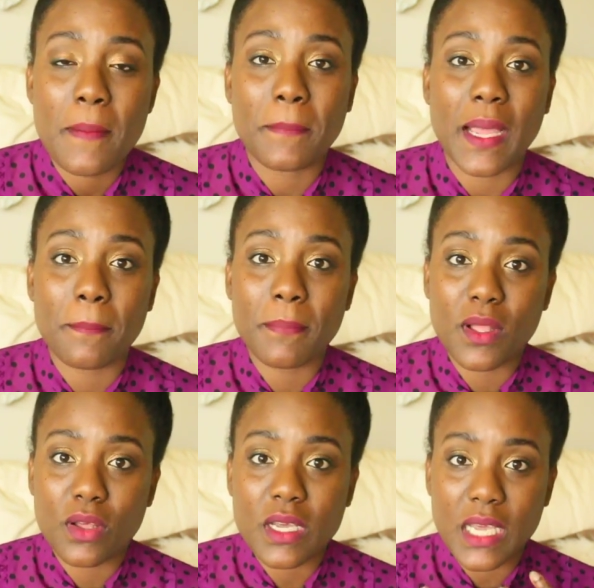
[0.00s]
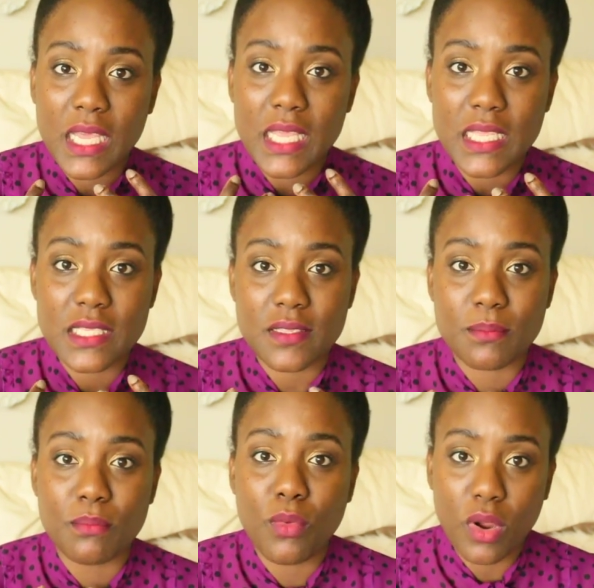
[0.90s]
My milk is
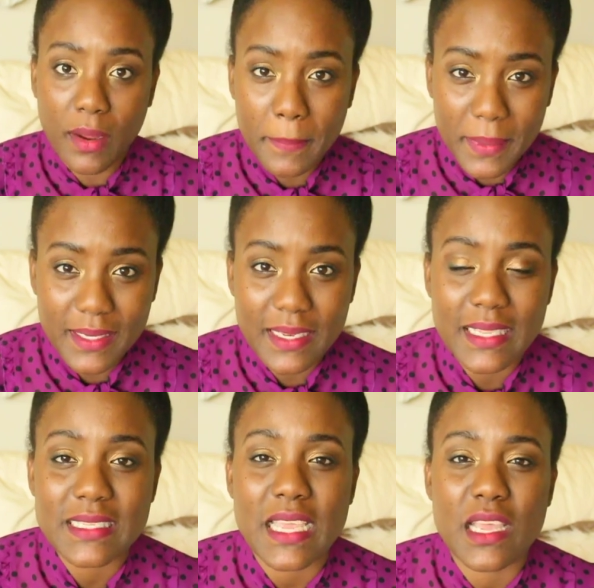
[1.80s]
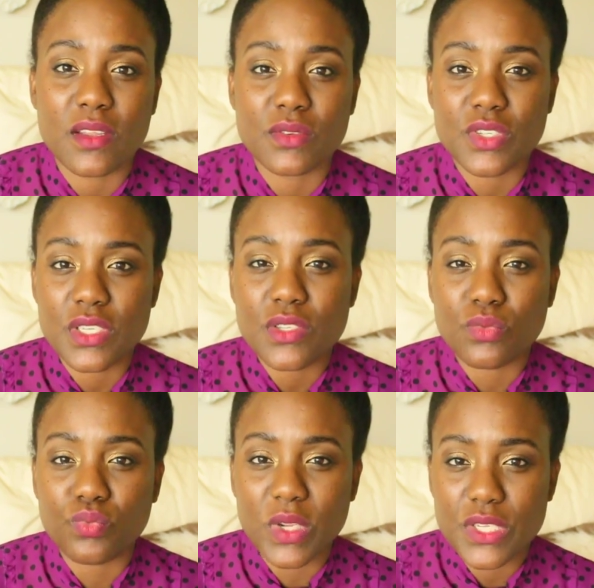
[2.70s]
more abundant and just
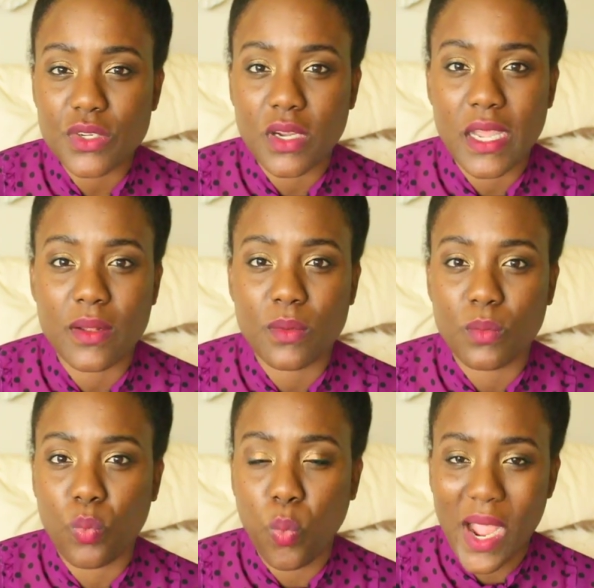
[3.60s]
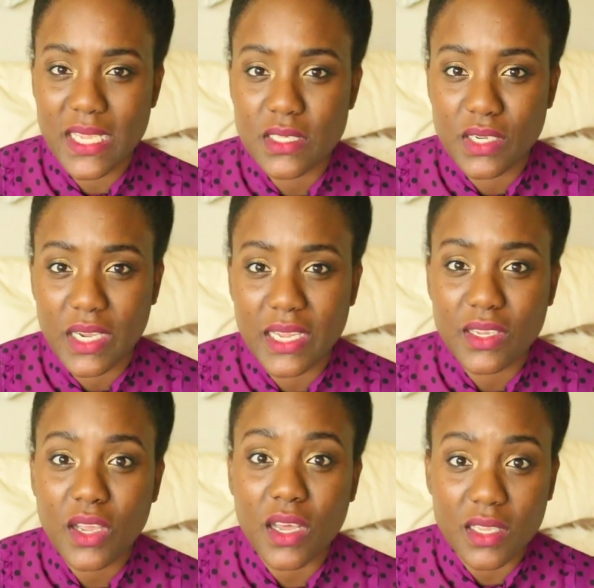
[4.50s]
richer and whiter in
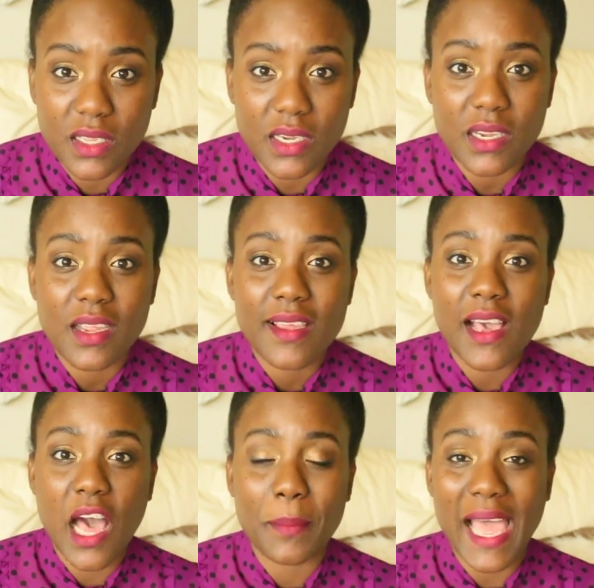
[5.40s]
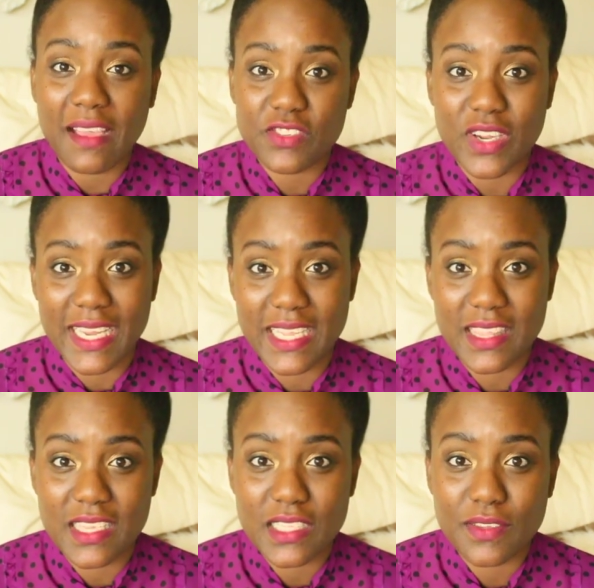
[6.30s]
color after I
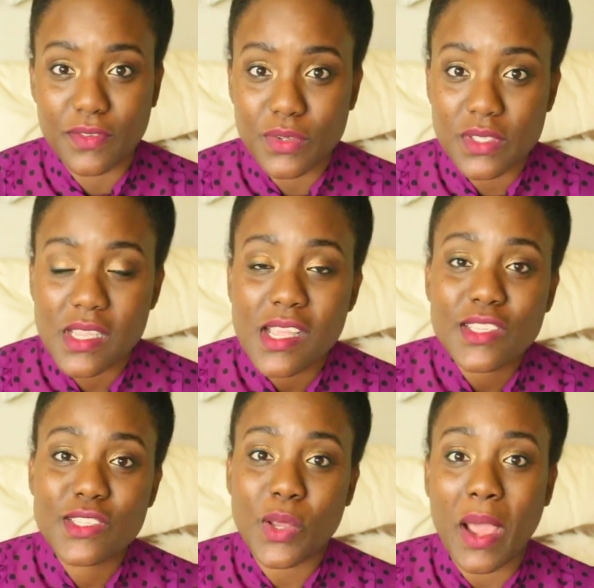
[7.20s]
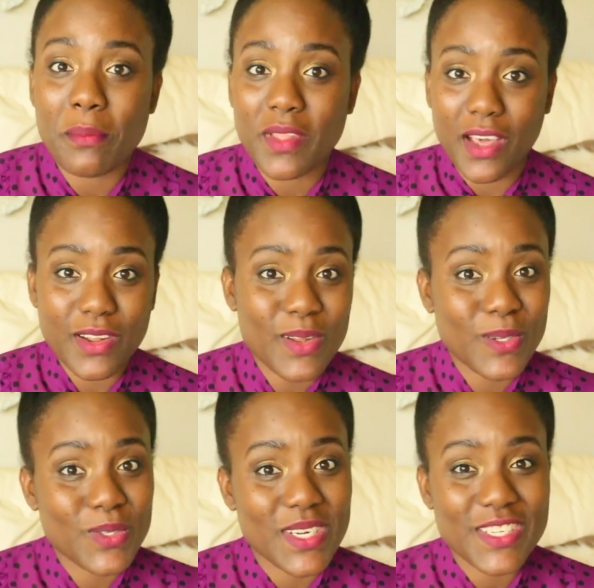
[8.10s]
eat these foods. So I'm not a
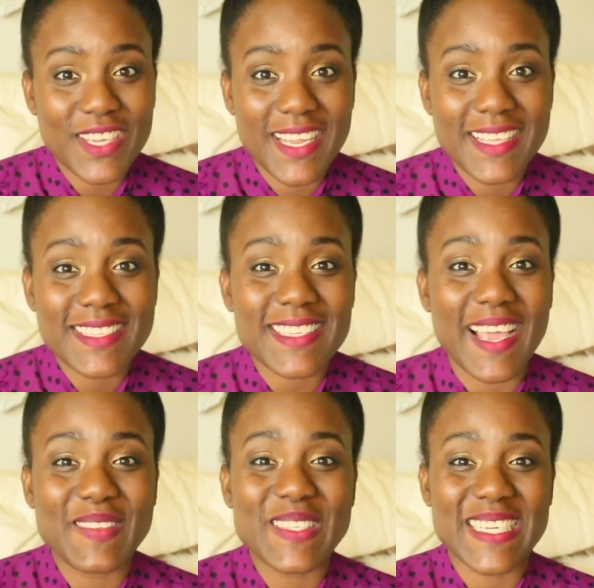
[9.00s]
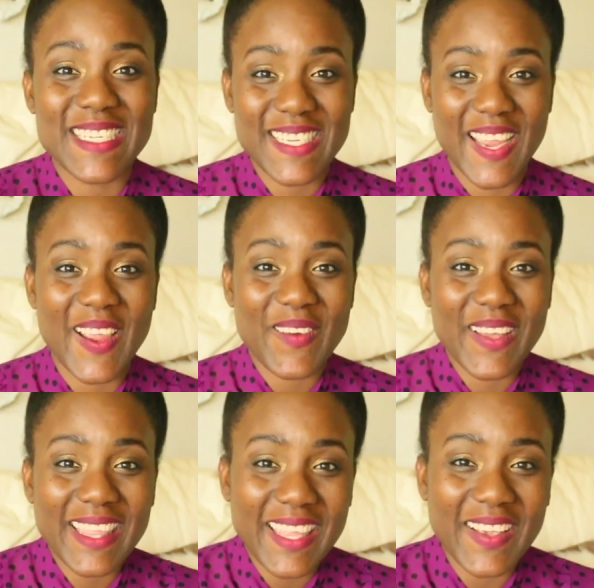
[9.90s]
nutritionist, I'm just sharing
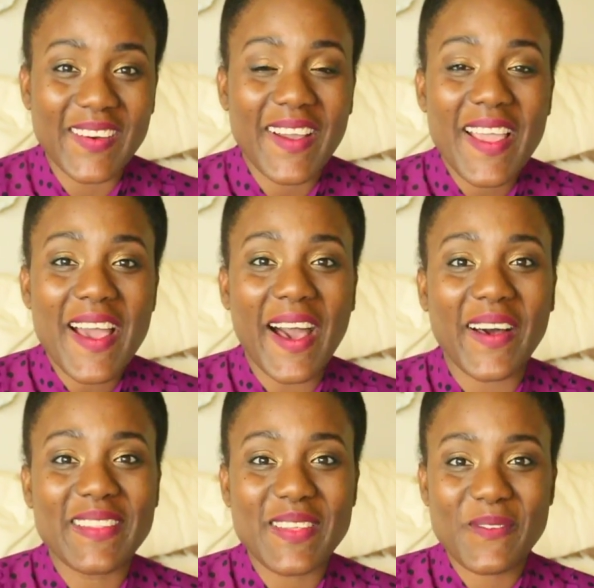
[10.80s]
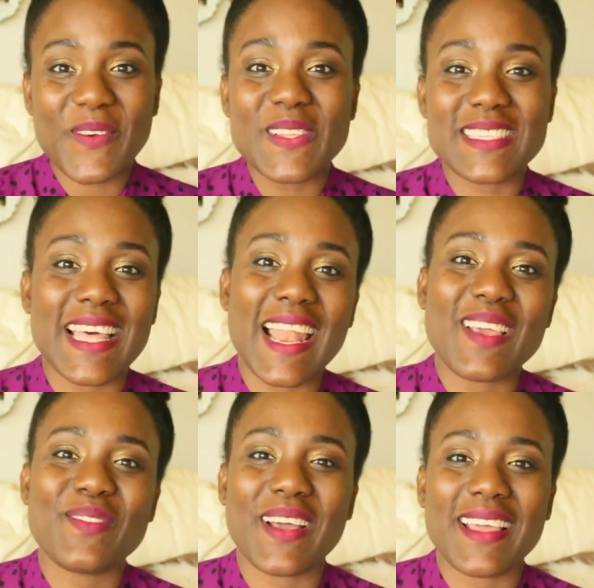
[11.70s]
with you the foods that
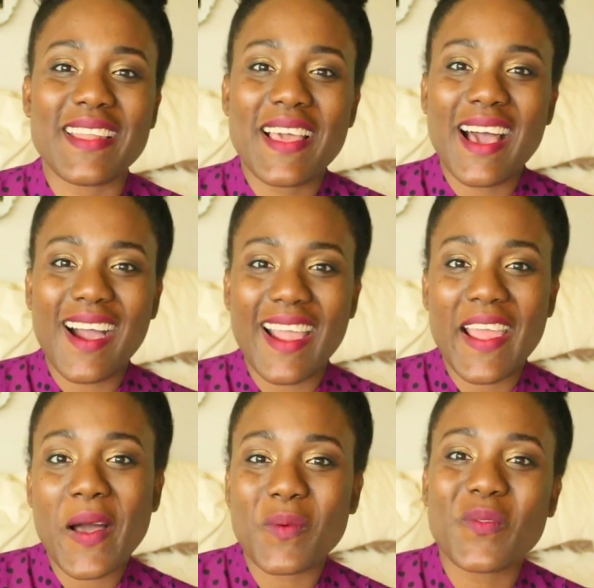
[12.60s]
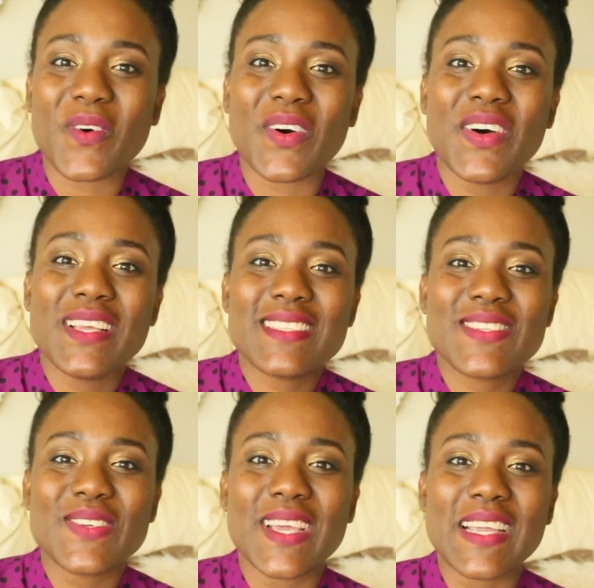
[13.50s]
I find are helpful
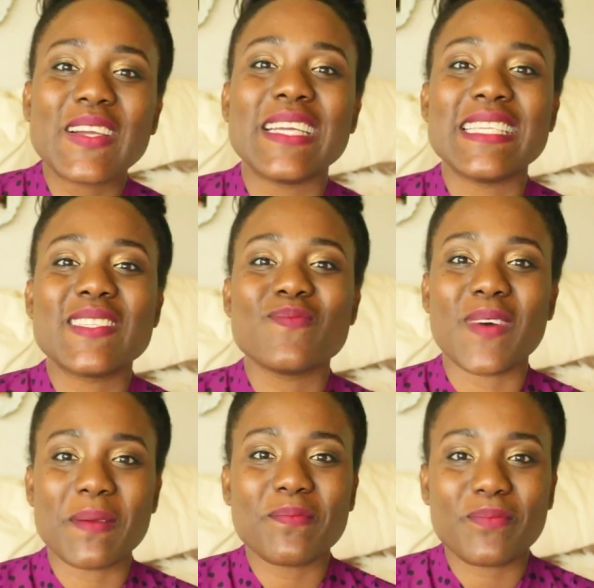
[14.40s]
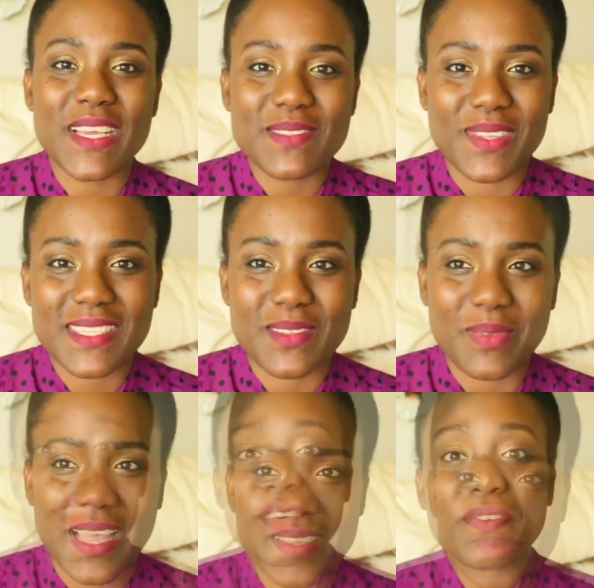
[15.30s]
to increase my breast milk
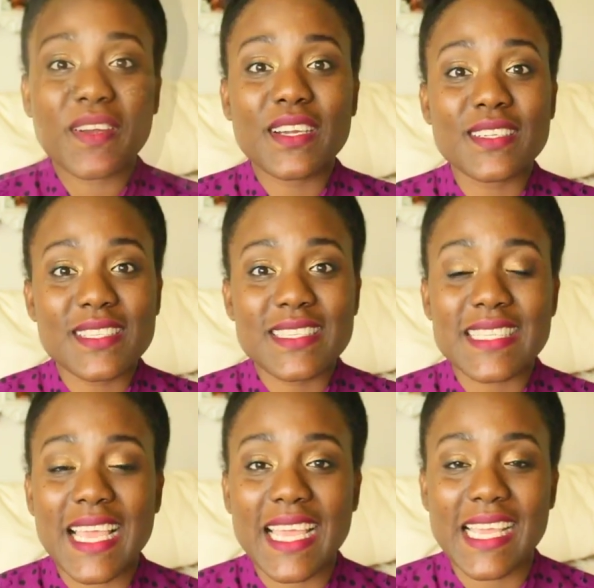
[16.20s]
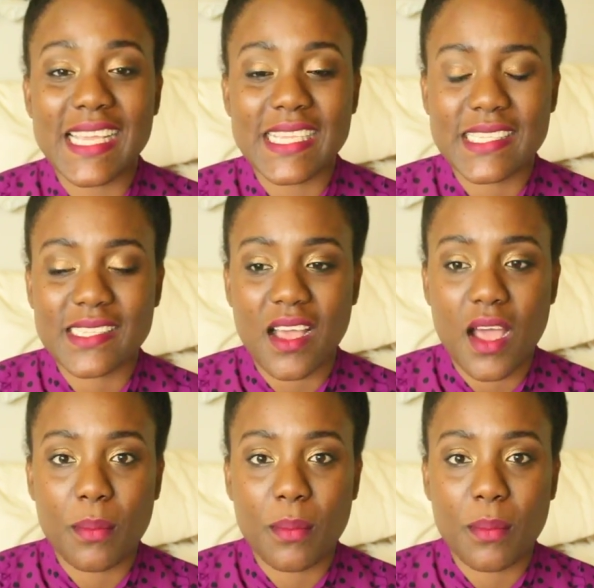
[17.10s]
supply. So first is